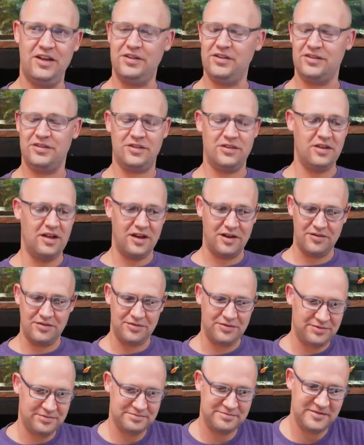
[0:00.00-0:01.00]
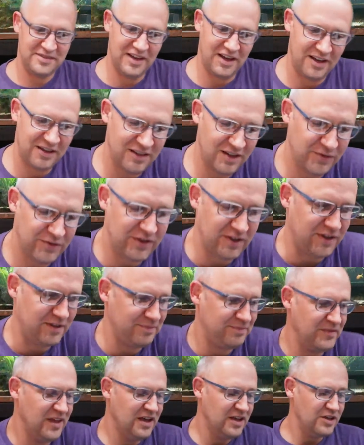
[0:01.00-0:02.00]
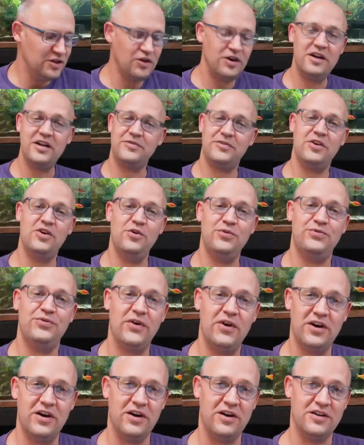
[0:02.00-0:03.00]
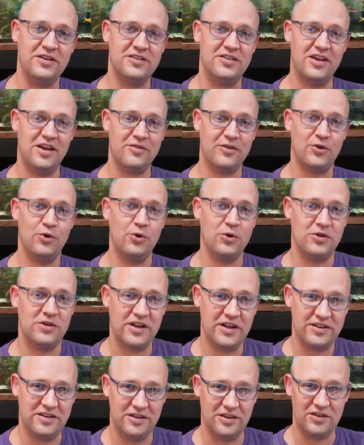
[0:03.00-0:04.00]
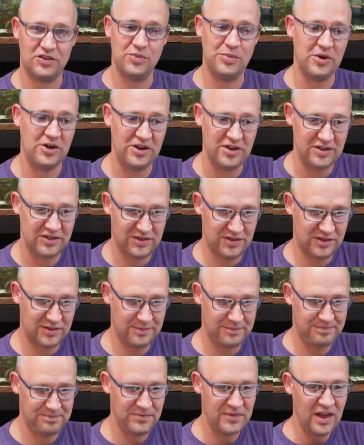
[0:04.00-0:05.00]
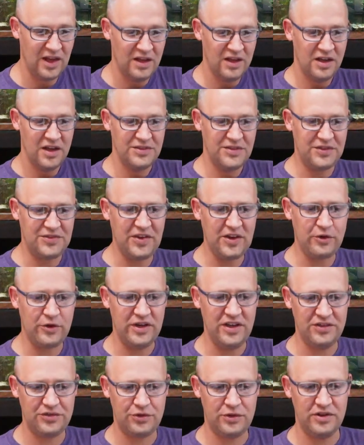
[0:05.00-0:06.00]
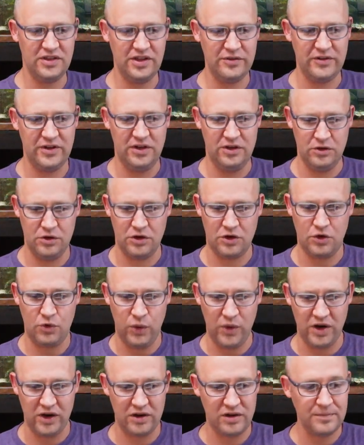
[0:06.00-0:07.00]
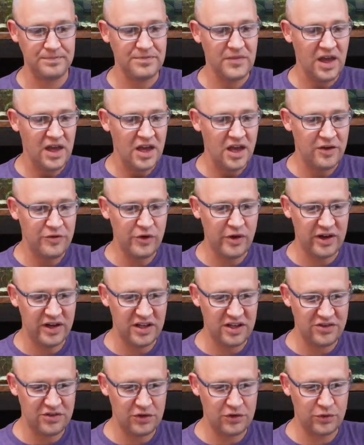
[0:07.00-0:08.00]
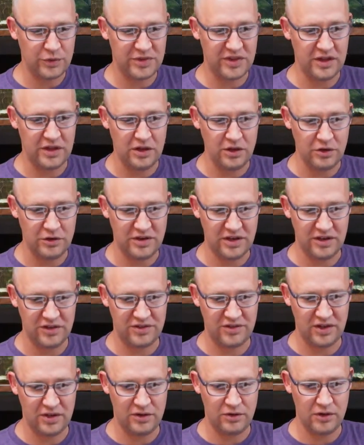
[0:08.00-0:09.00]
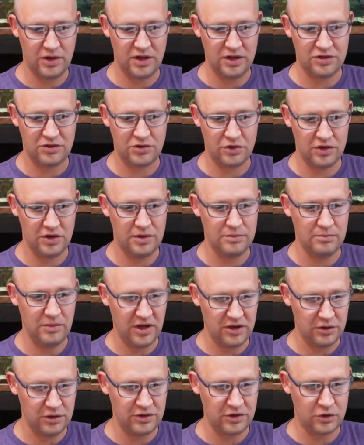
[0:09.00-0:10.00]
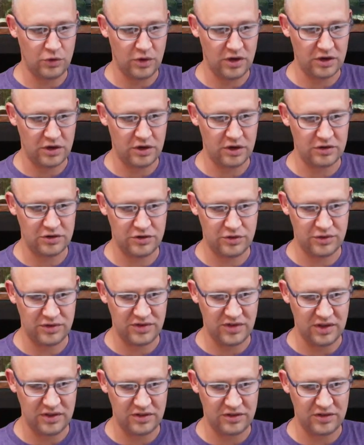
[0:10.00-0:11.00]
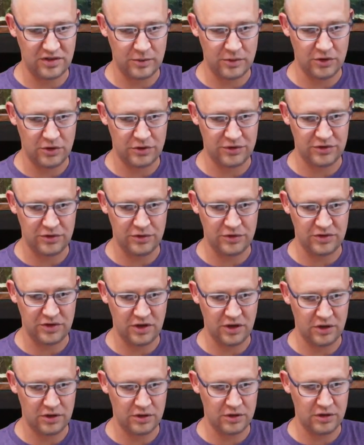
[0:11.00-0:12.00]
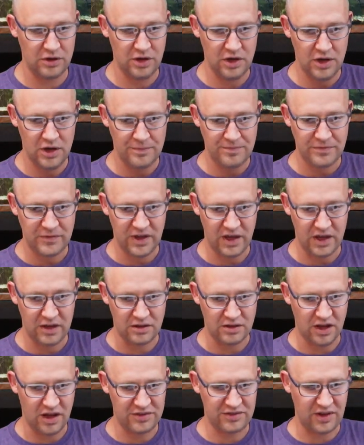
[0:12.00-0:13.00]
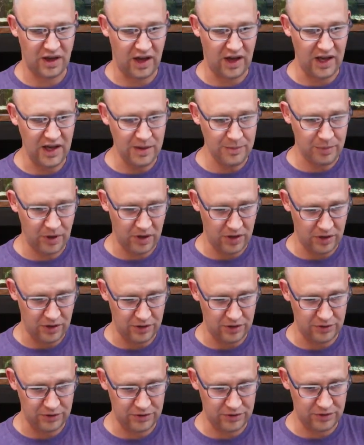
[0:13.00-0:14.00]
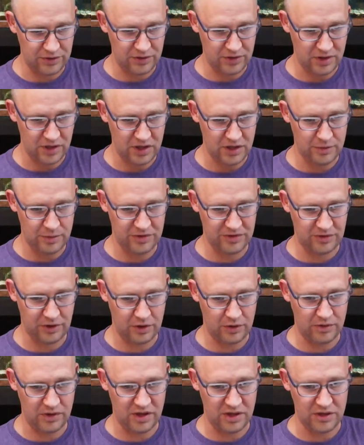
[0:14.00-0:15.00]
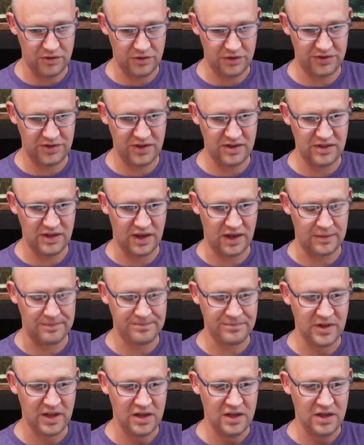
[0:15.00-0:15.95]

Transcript: Oh, there's a lot of, yeah, I'd love to. You don't have to go far to have a cool collecting experience. The secret history living in your aquarium. Have you had issues with the yellow Denisonoi turning muddled? Aquatic Arts was saying that some adults lose color and lost eyeballs at a bizarre rate. Have you seen that?